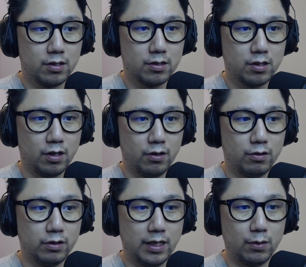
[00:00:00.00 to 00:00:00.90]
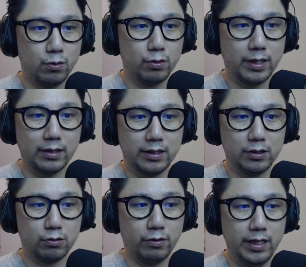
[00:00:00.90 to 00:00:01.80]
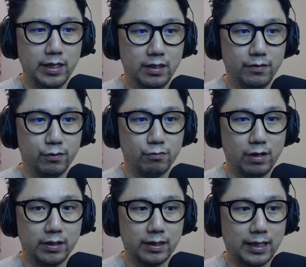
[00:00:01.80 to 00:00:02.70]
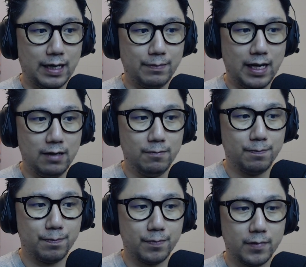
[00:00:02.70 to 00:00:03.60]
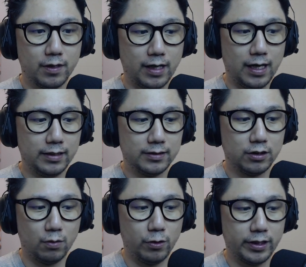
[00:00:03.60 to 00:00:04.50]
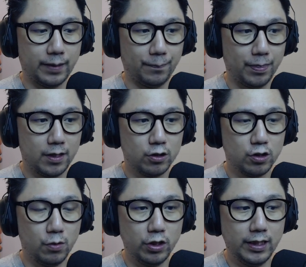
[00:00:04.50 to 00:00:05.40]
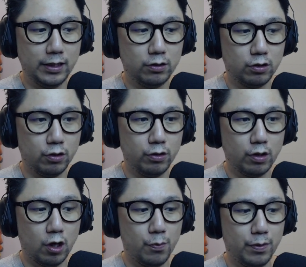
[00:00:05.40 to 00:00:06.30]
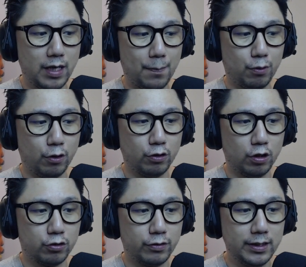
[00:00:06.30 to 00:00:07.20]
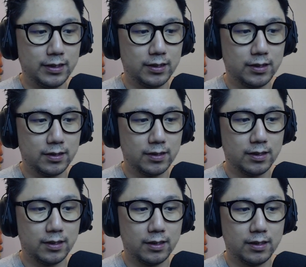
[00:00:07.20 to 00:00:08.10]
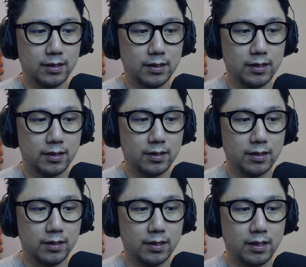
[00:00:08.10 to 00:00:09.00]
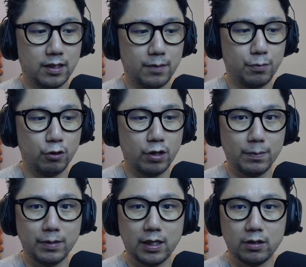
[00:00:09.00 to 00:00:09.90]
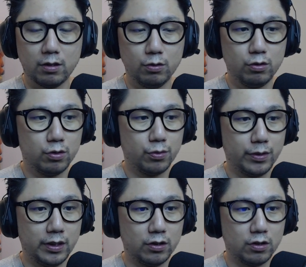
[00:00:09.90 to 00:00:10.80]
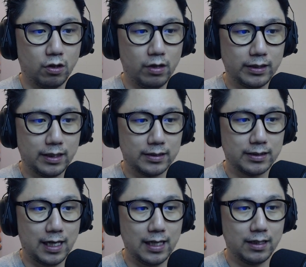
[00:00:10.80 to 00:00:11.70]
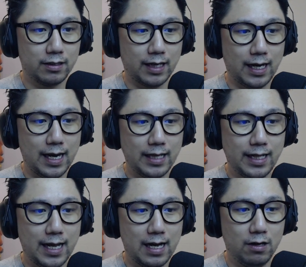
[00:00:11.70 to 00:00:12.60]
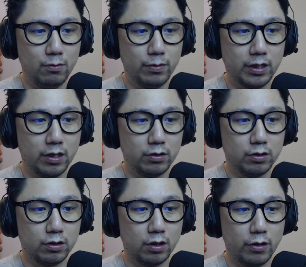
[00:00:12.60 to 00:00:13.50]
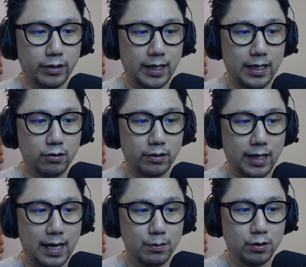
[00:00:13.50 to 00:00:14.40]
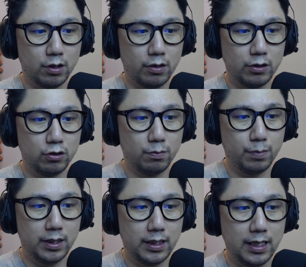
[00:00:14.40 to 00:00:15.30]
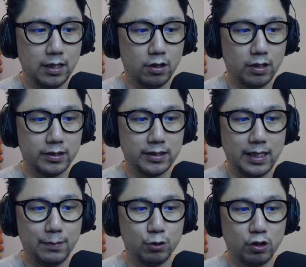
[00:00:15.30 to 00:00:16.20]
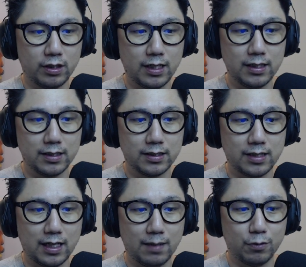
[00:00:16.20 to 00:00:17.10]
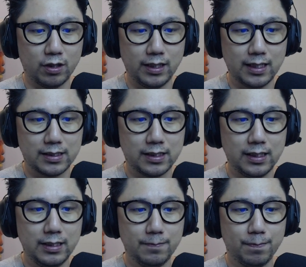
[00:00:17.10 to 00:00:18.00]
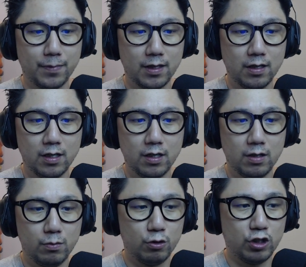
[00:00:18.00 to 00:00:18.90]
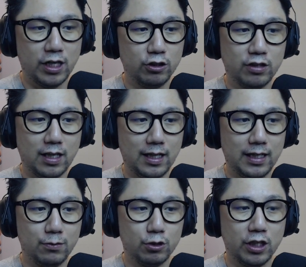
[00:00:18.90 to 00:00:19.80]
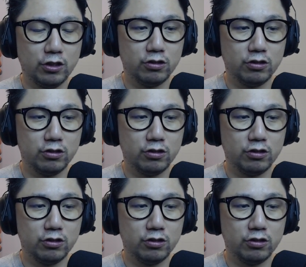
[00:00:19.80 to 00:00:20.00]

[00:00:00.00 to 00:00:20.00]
So yeah, we'll get this screen if you run the game now. Okay, it's not working. So what you need to do, open up Proton Tricks, the program that I told you to install at the start. Okay, and now we're going to locate your game. So it should be here, non-Steam shortcut, startup dot E X E. We'll change that later. We'll change the